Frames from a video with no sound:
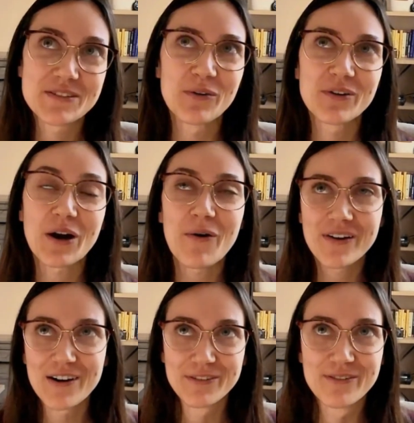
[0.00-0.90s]
going
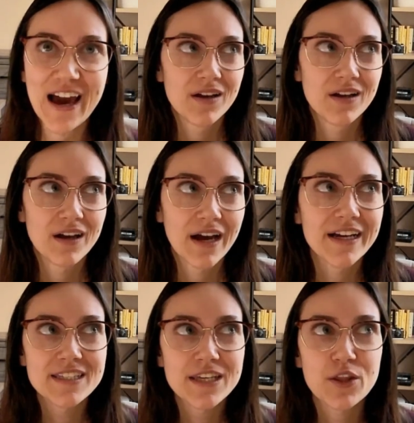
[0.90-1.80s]
off of that, I
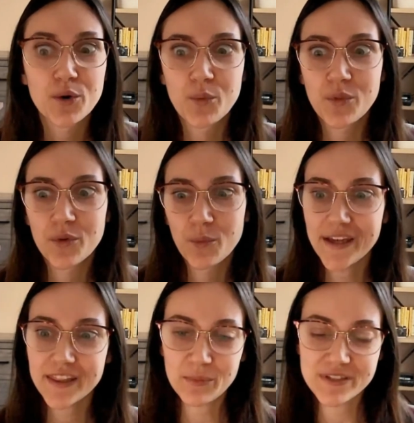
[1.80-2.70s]
guess like the way
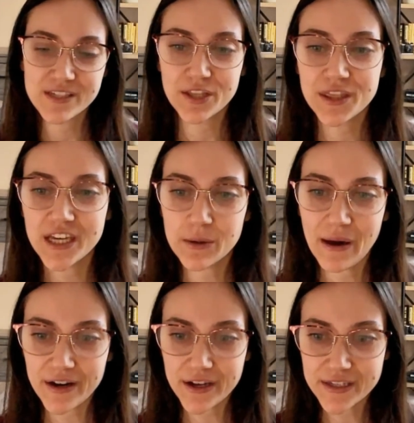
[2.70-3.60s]
that a business could think
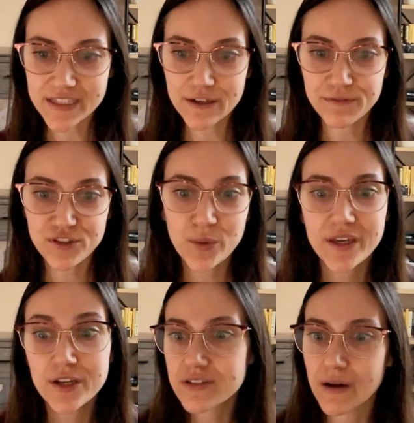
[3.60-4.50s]
about it is if you
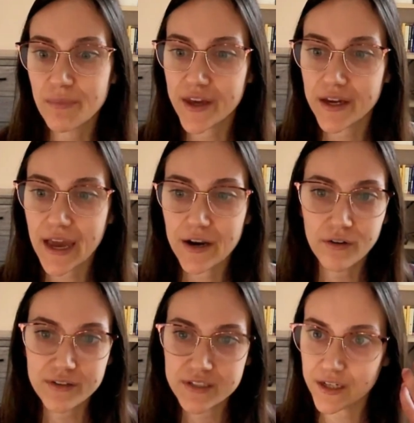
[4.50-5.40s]
hear something and all of
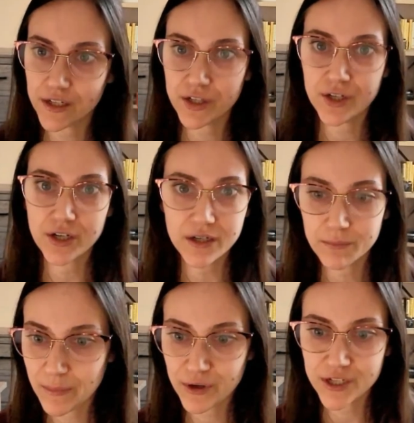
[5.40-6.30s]
a sudden your
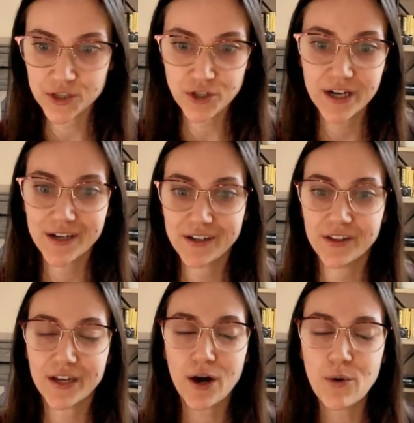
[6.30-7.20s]
memory is triggered and you're
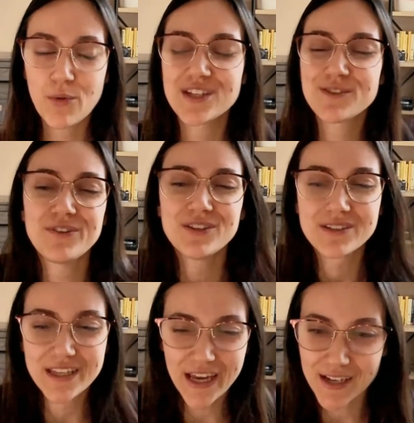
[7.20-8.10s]
like, oh, this feels
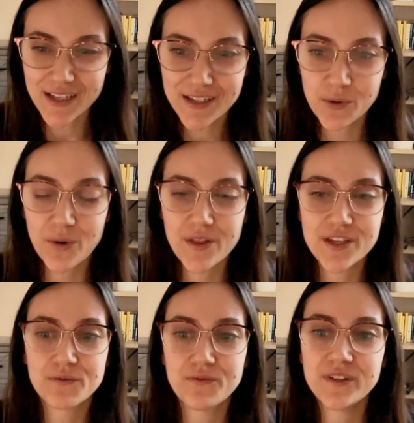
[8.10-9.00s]
80s or this
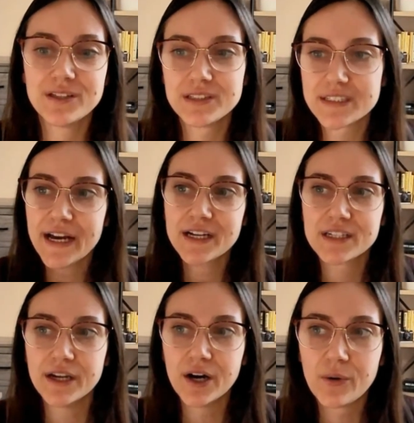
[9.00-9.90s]
feels
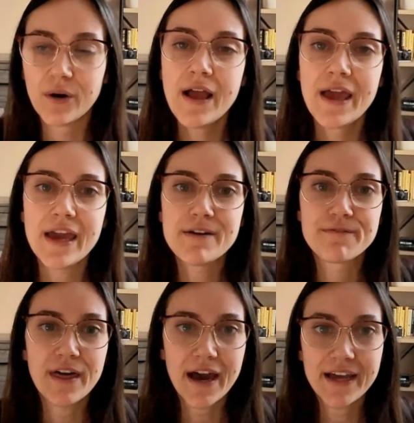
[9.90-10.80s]
techno. If
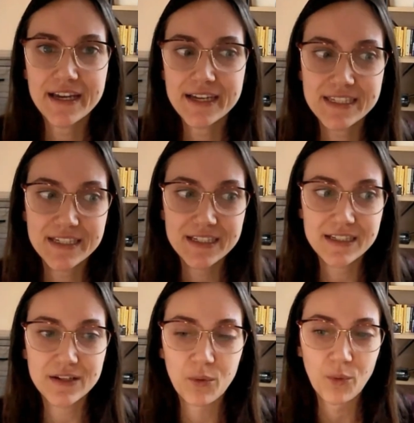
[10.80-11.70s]
that isn't
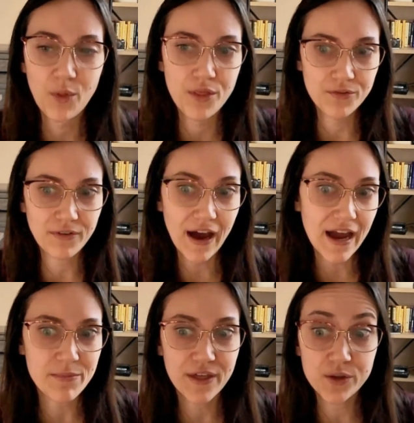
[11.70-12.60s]
the
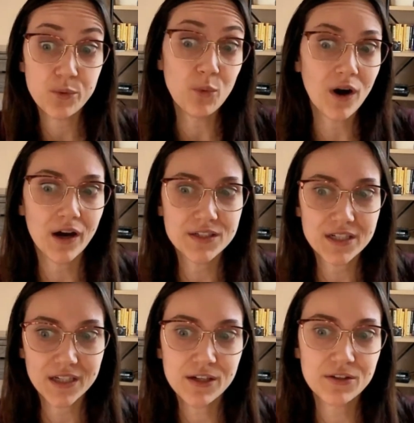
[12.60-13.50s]
vibe that you want to
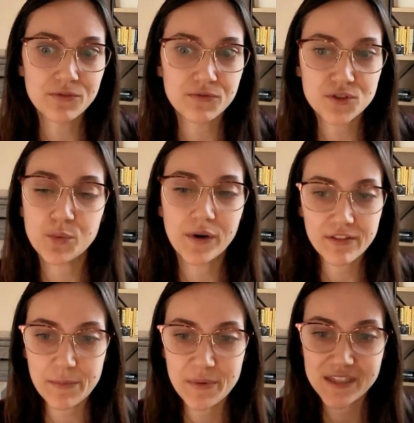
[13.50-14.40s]
give to whatever
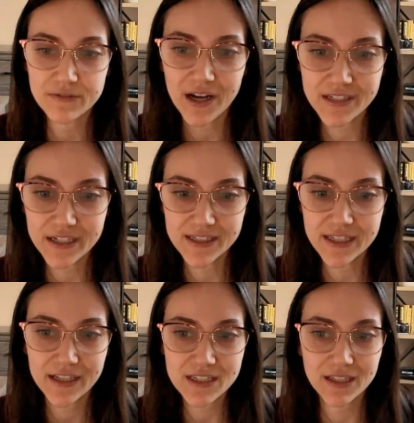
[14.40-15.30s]
that piece of content is, then
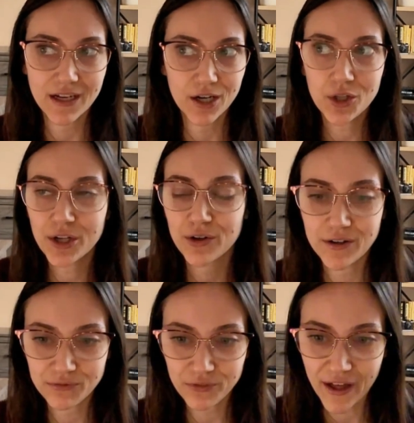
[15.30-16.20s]
that's a clear
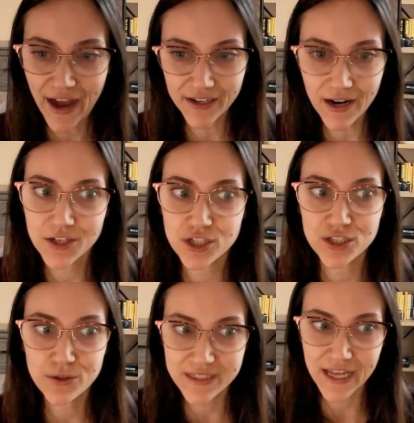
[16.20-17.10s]
red flag not to
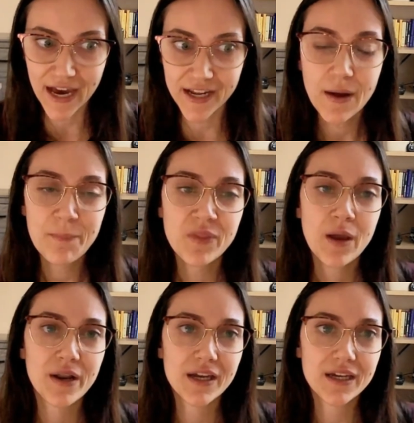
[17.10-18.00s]
use that.
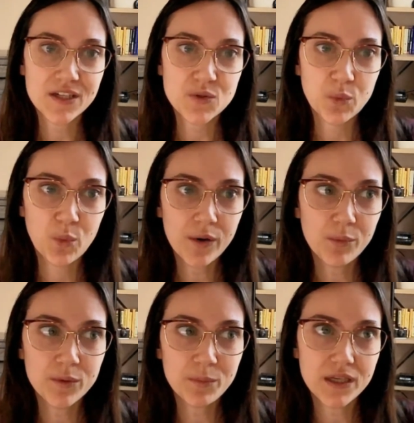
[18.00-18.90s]
But I guess what
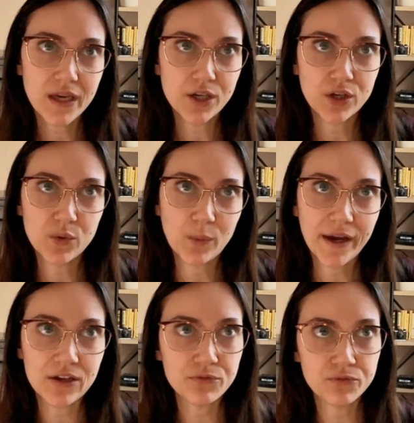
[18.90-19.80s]
would be a good
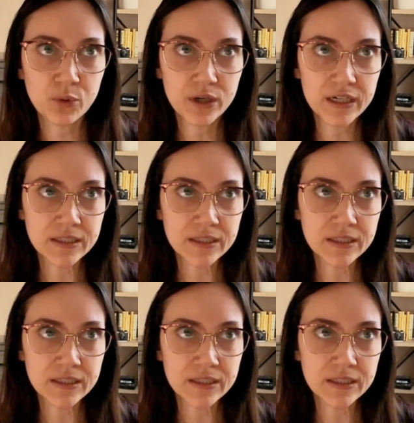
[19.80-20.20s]
way for